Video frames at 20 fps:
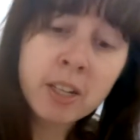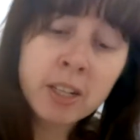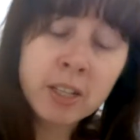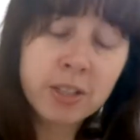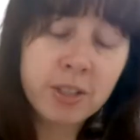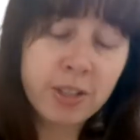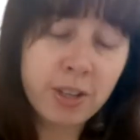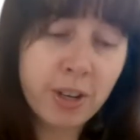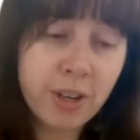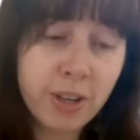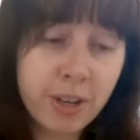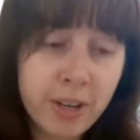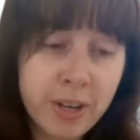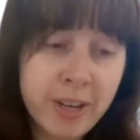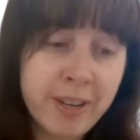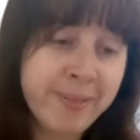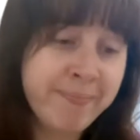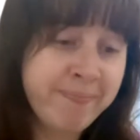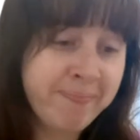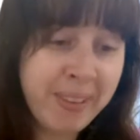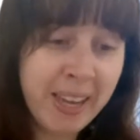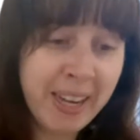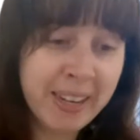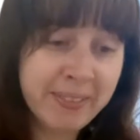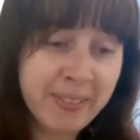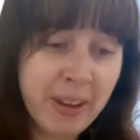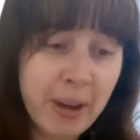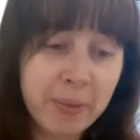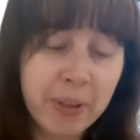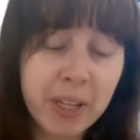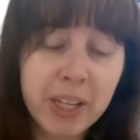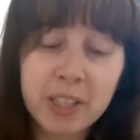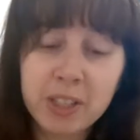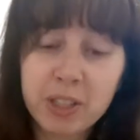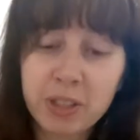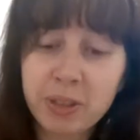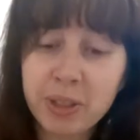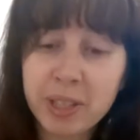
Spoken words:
So yeah, I'm gonna do